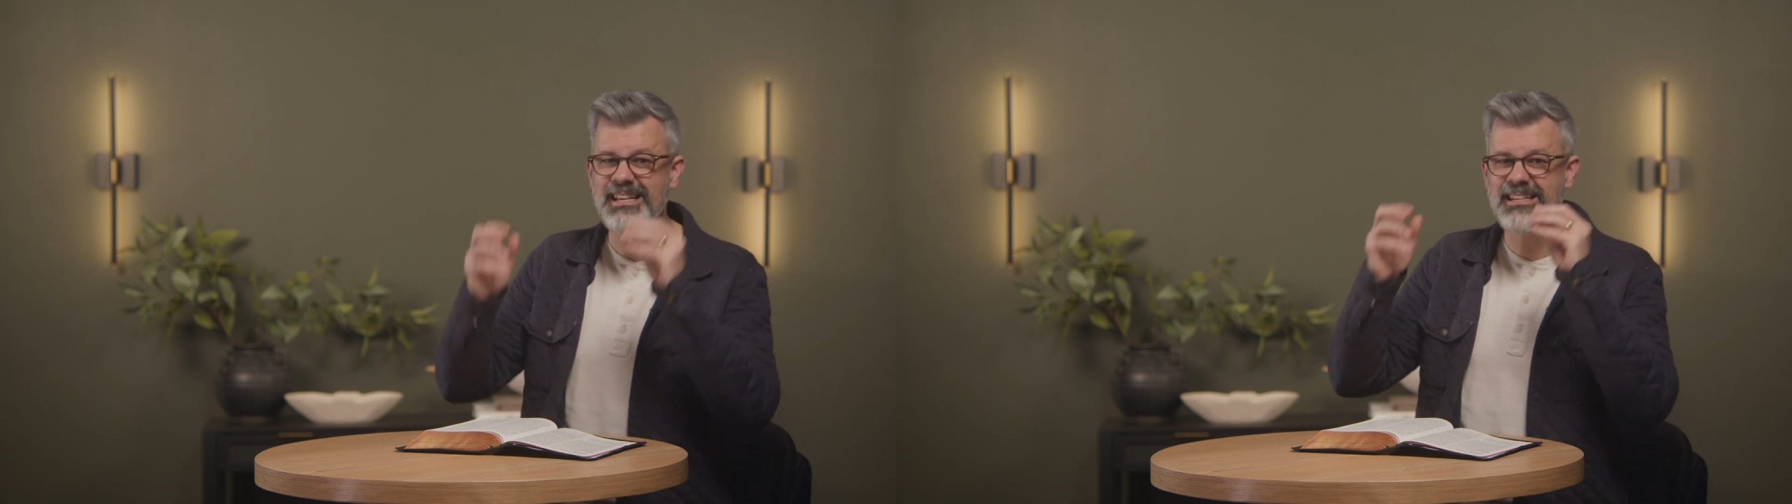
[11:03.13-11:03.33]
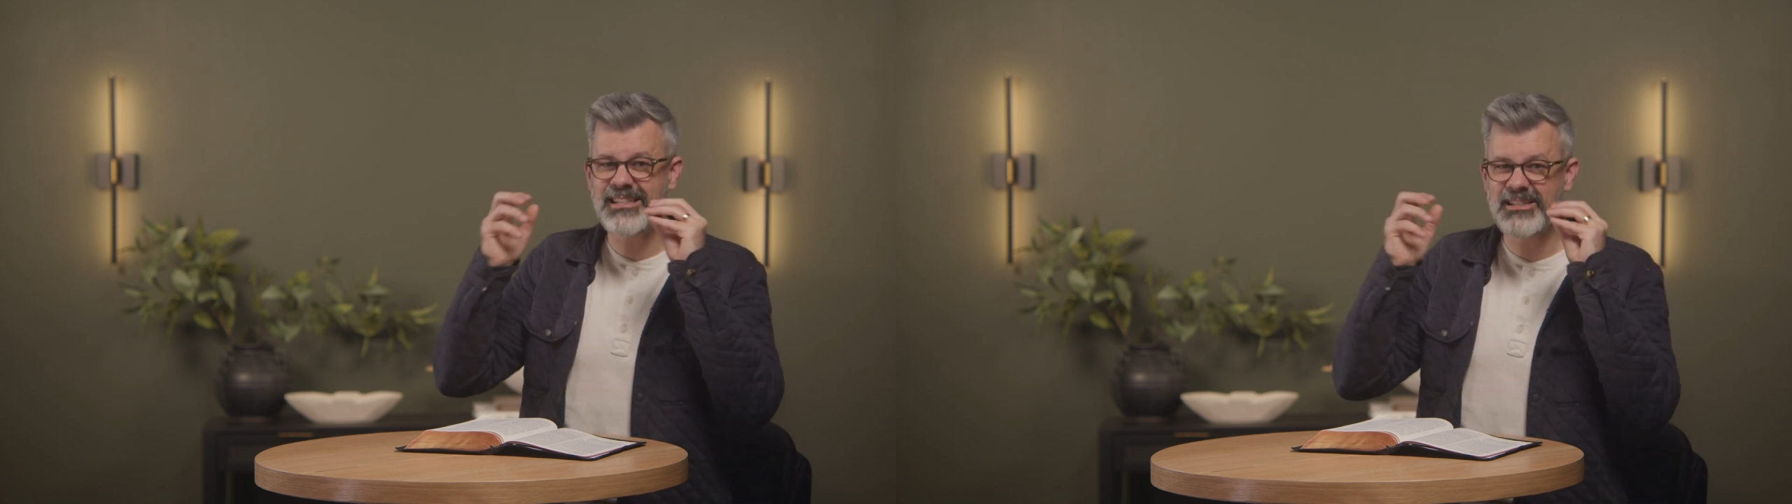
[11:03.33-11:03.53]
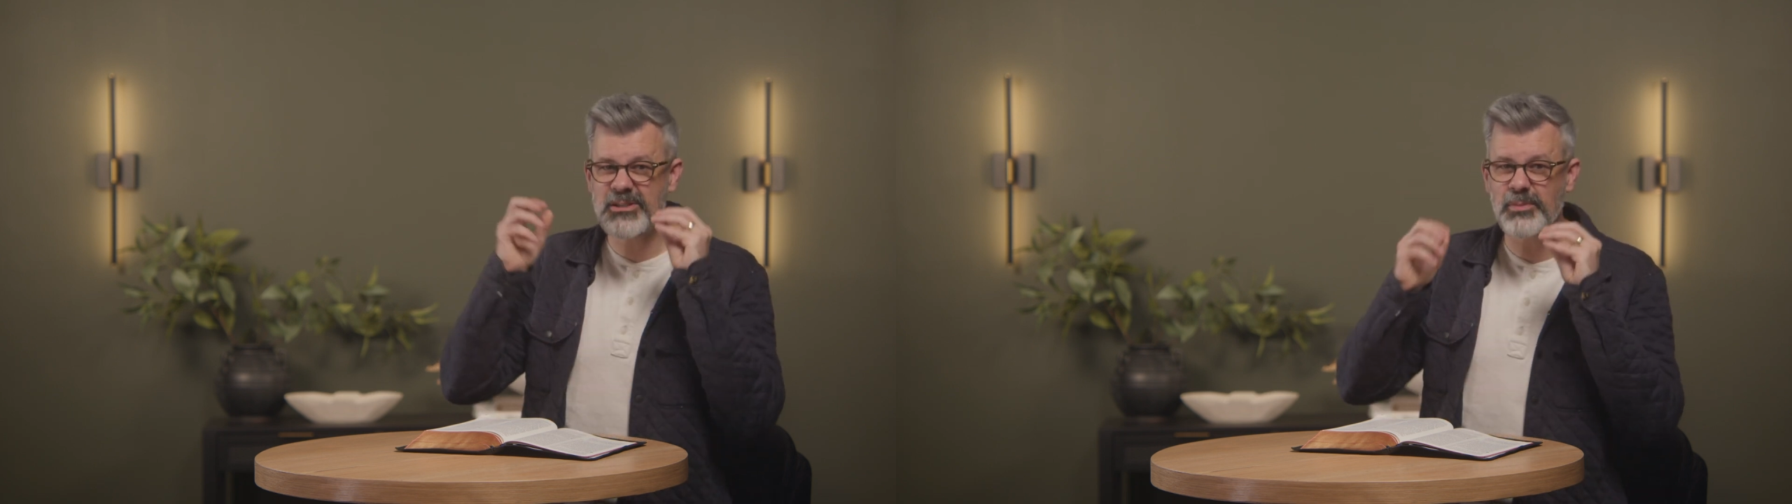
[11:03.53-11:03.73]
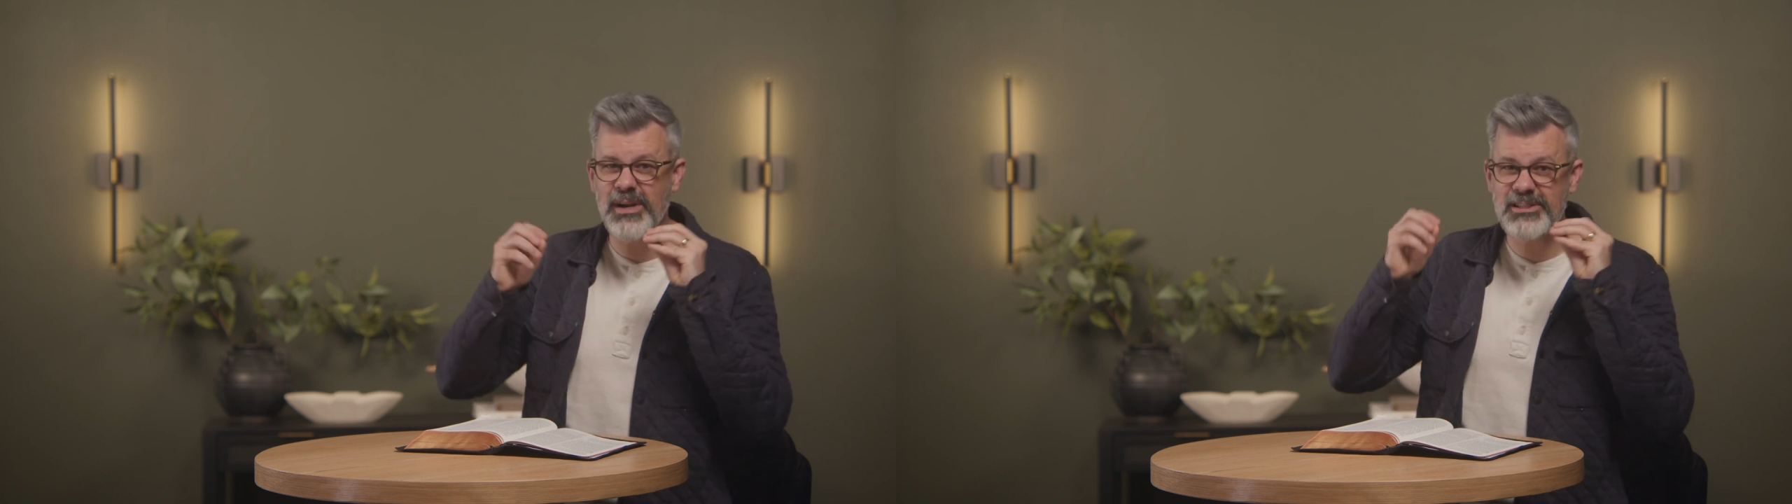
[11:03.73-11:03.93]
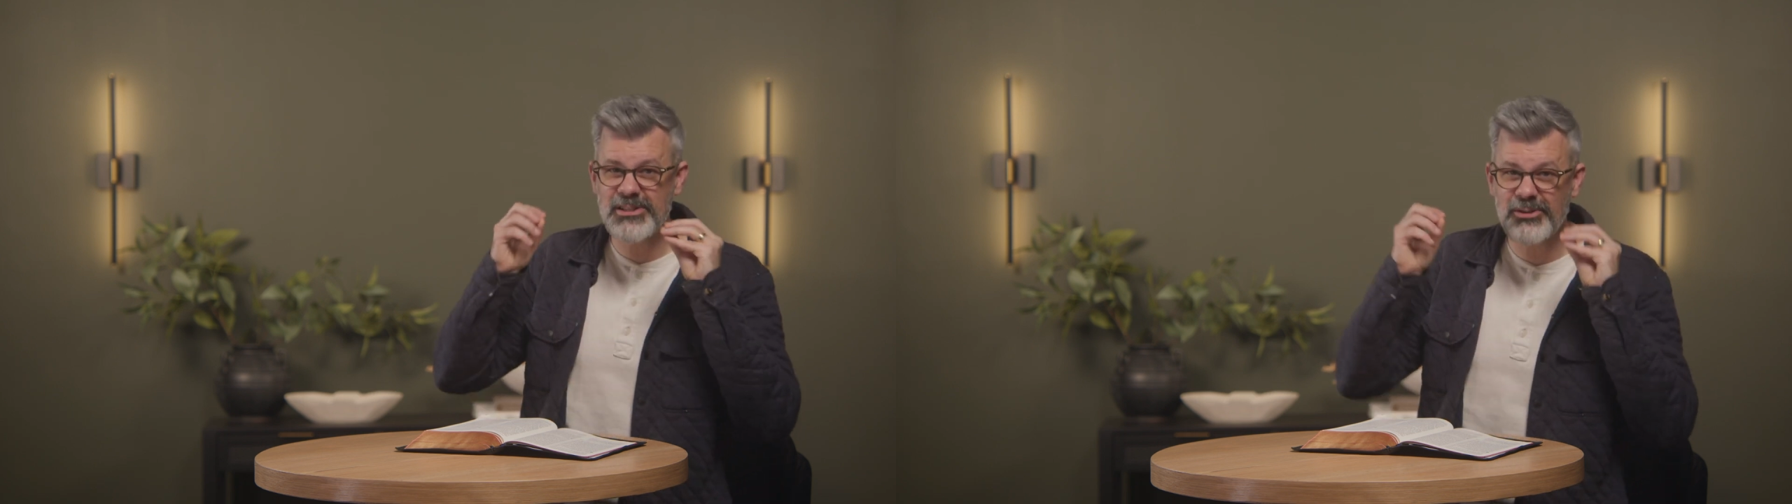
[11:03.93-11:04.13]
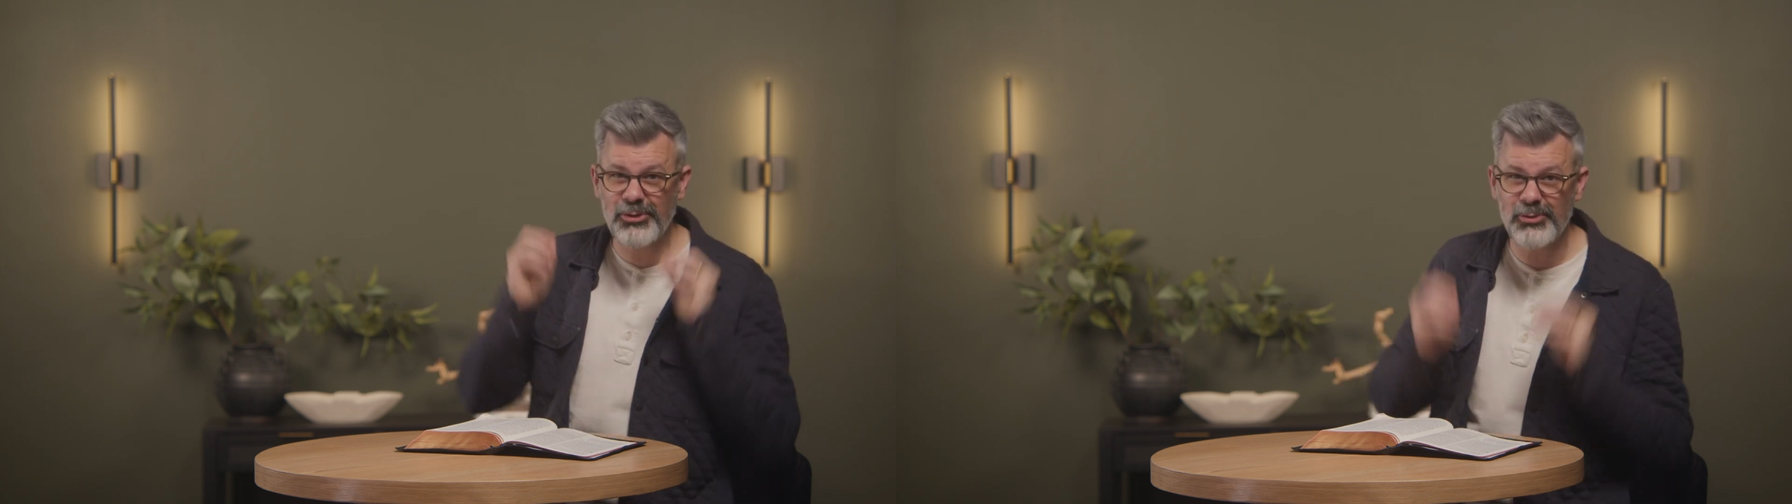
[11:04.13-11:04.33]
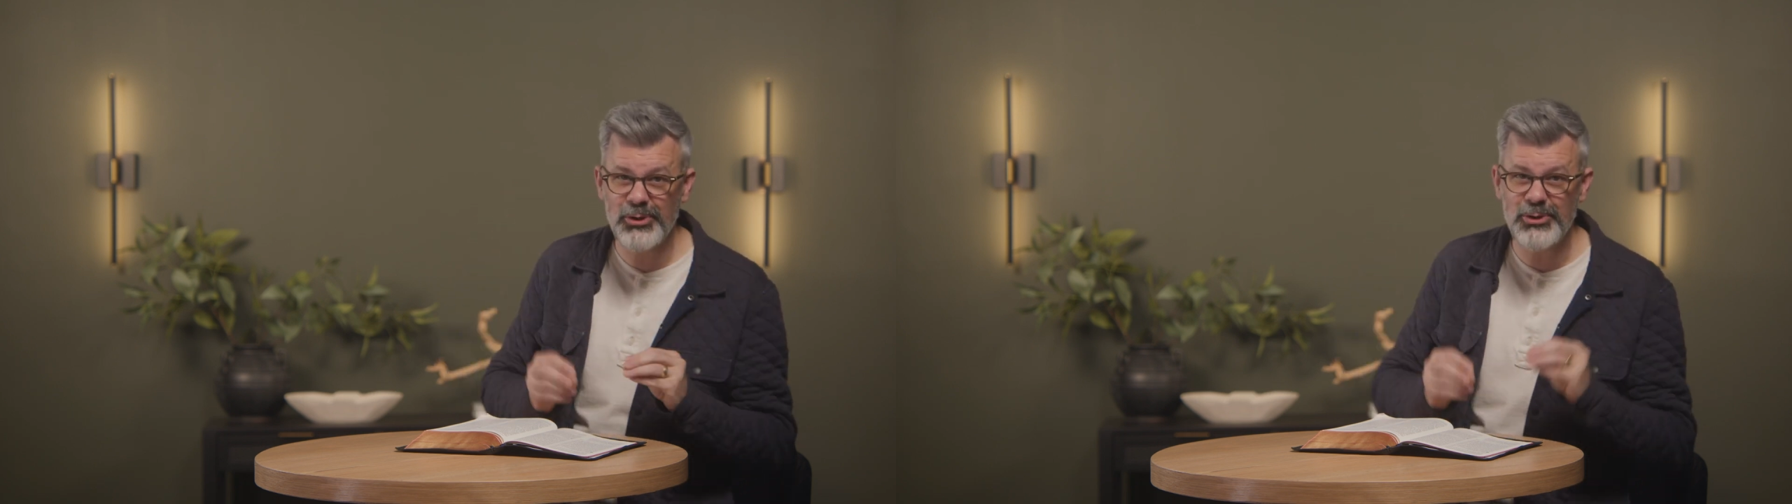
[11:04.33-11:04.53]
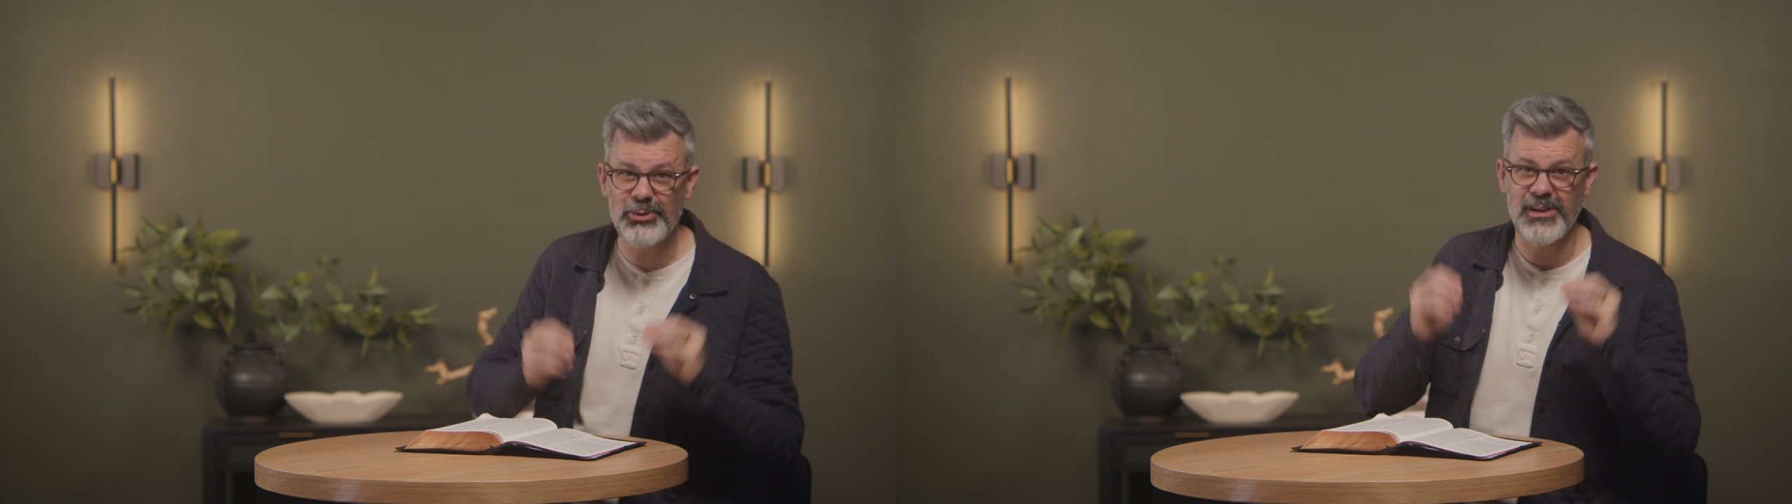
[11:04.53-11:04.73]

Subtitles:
is expressed through